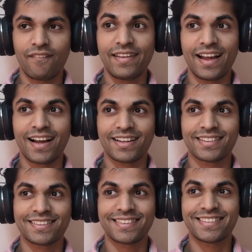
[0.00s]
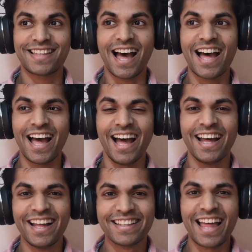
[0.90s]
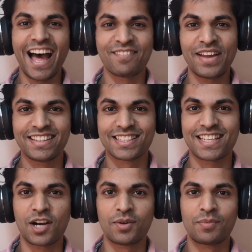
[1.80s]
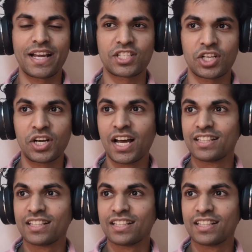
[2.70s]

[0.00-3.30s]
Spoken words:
Yeah, that paints a terrible picture.